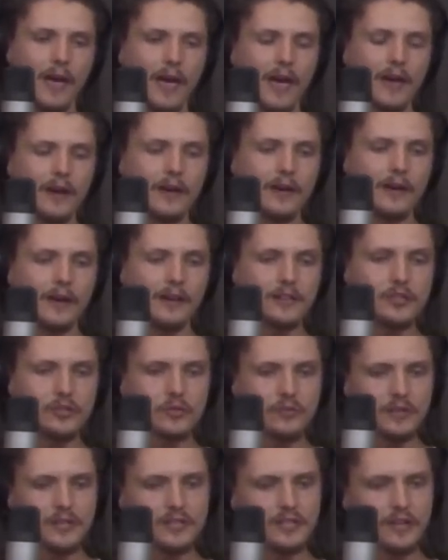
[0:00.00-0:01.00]
And uh, as
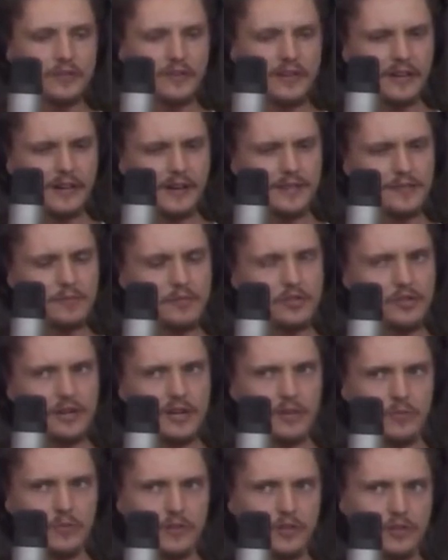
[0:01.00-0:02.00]
soon as I realize I'm
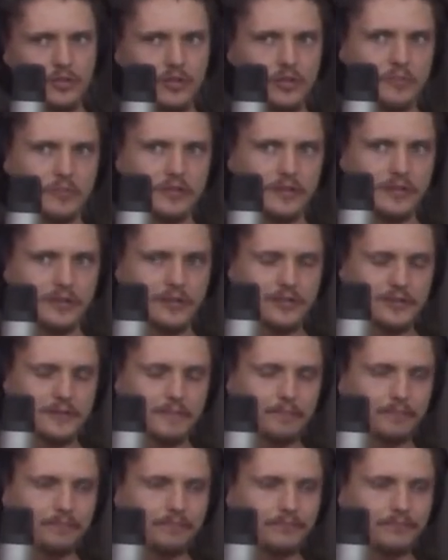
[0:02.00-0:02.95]
chilling with these two beings,